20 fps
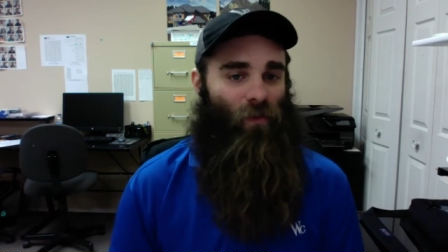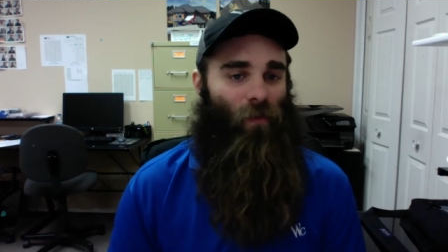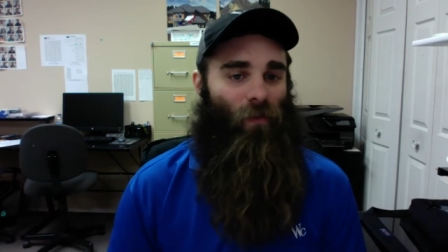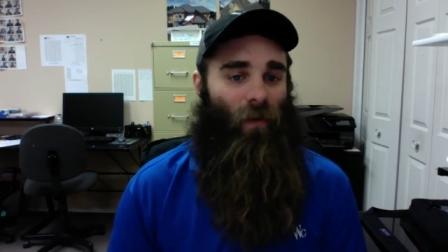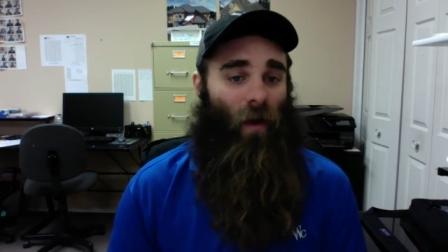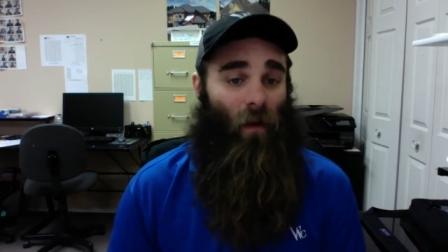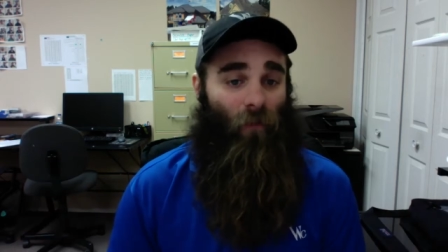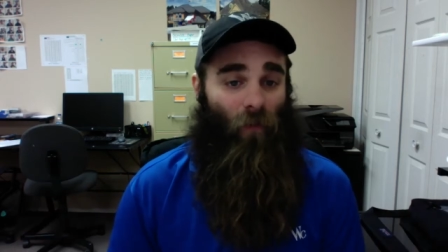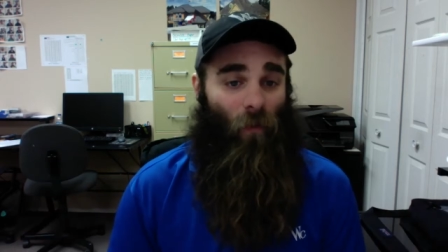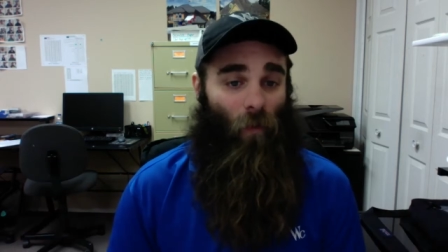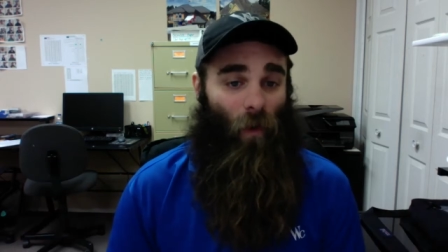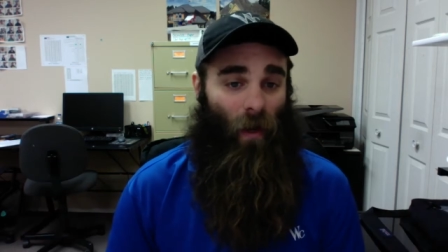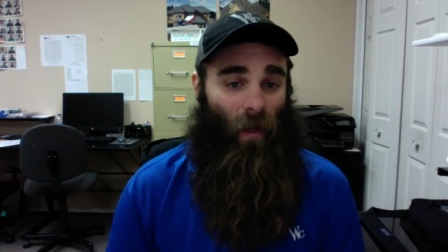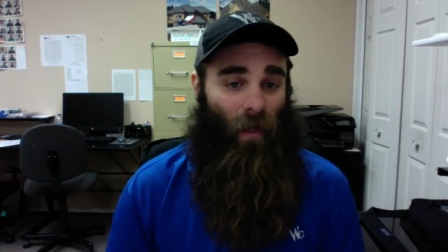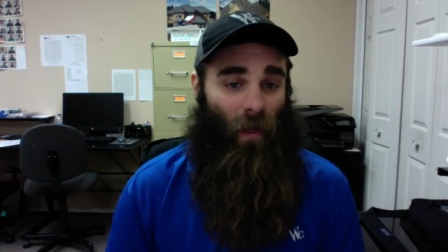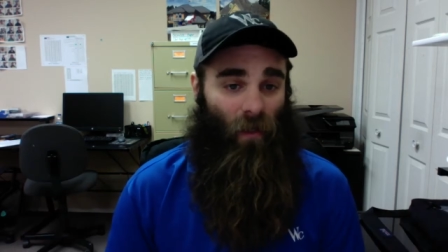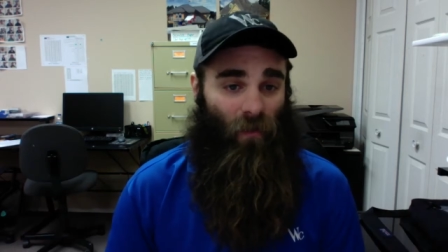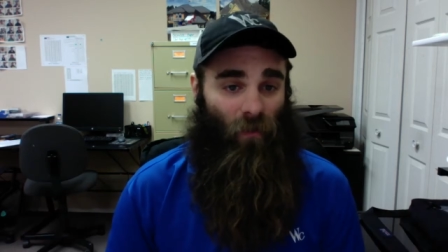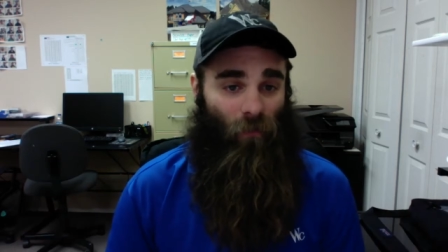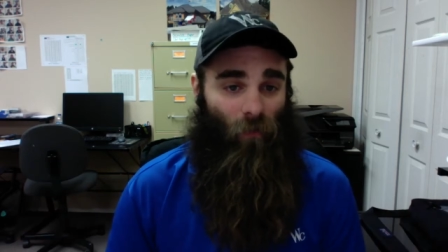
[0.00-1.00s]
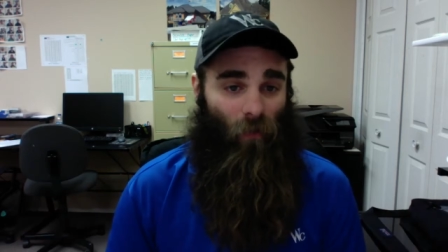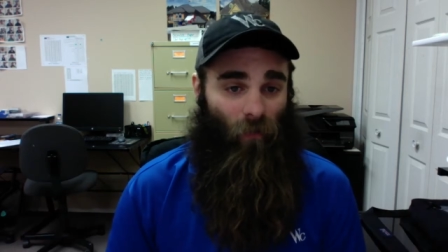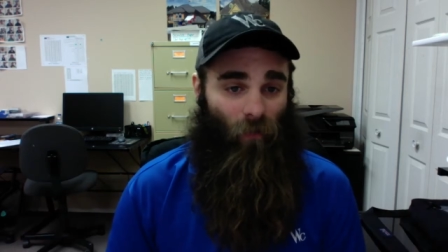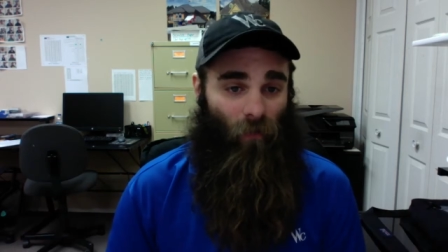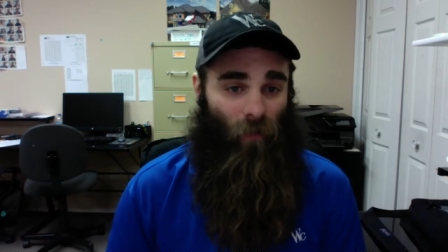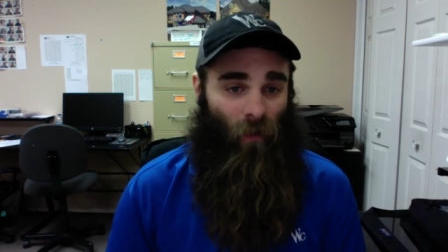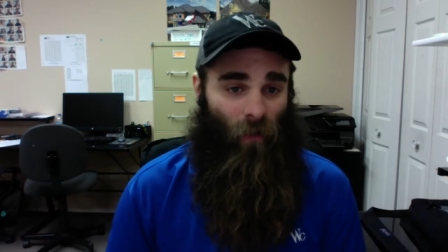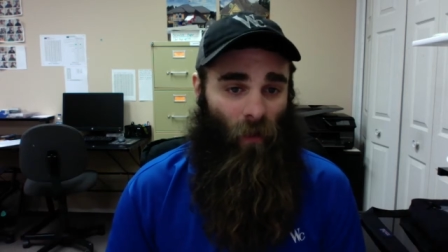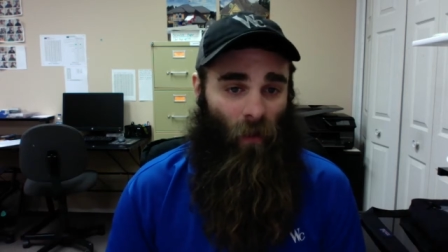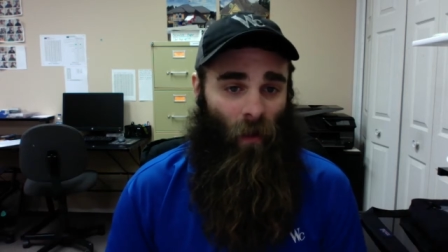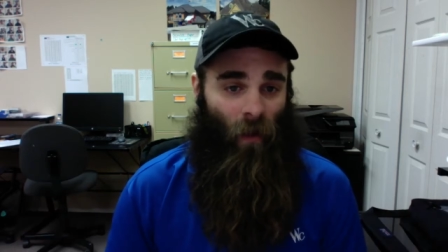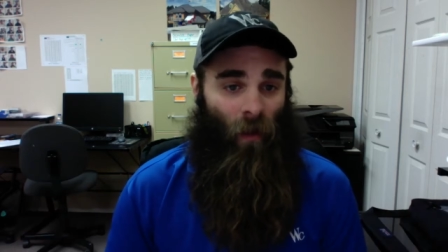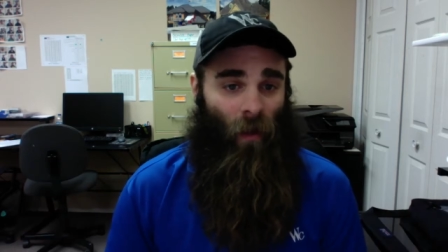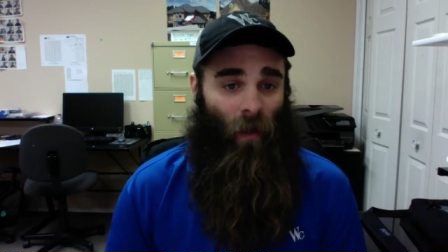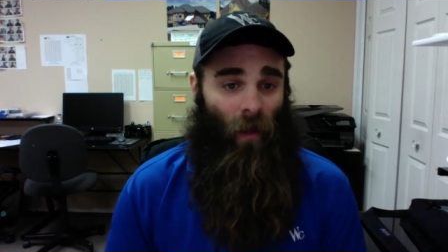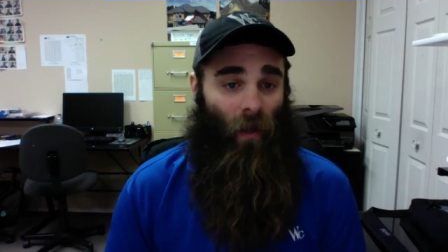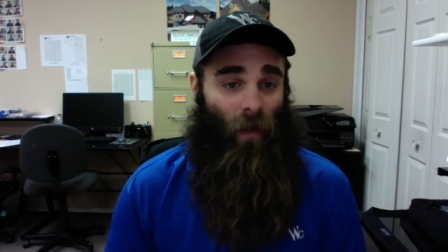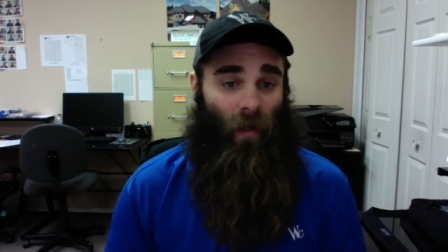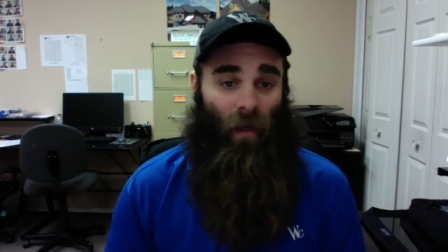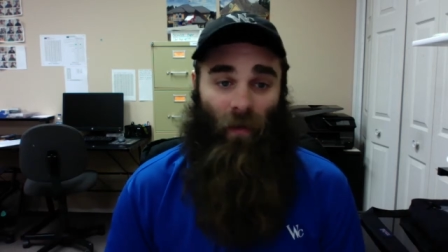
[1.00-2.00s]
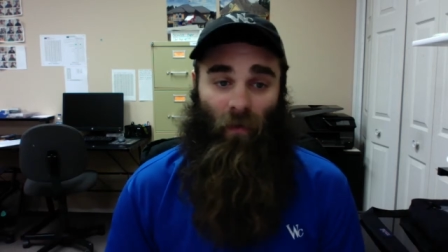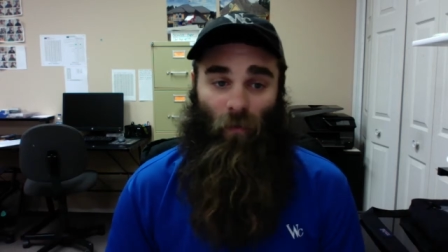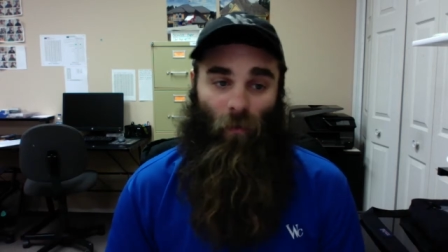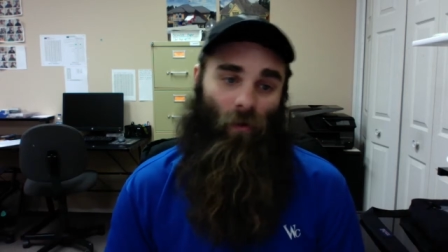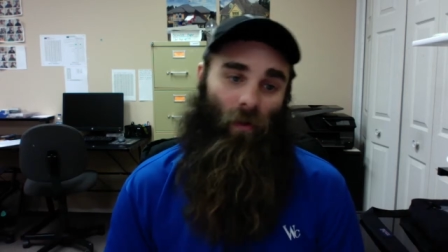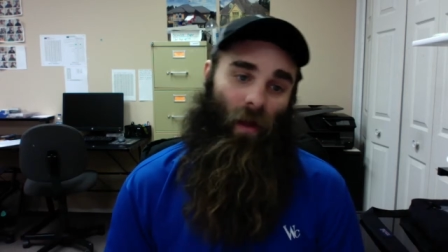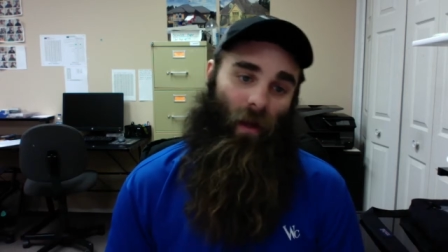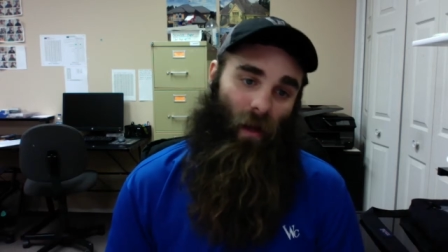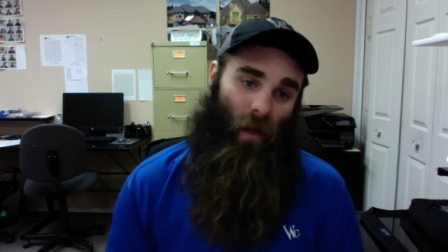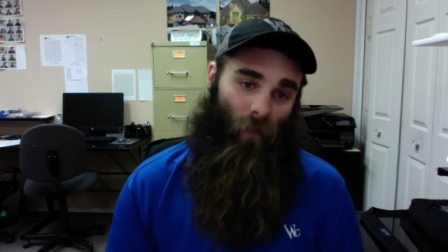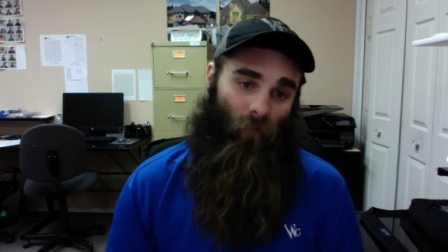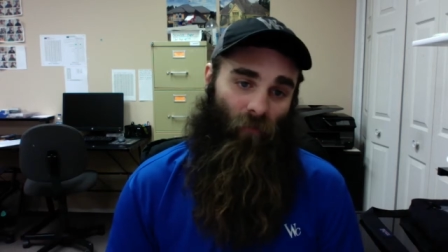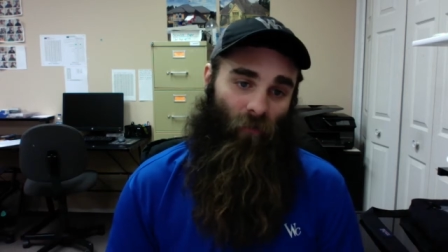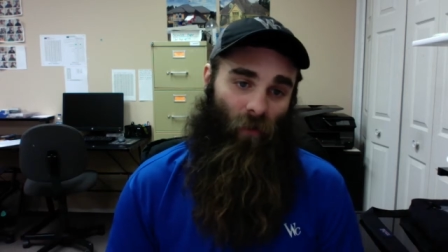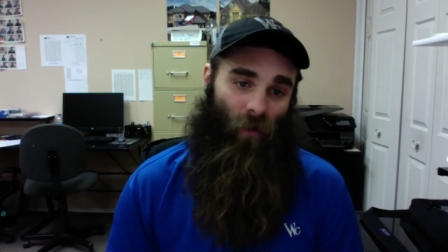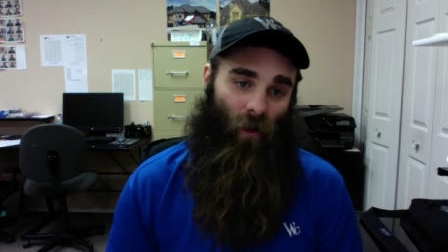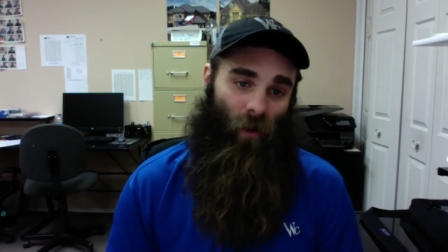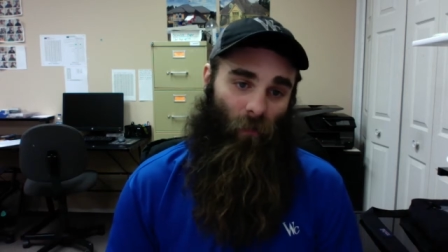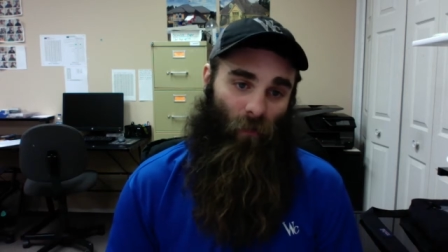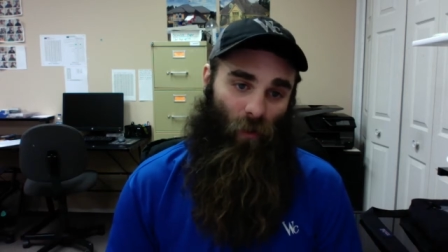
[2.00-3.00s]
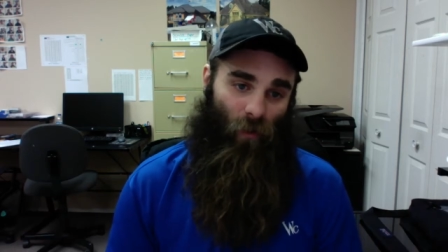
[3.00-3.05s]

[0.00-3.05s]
we've got for White Castle Roofing, guess where they come from?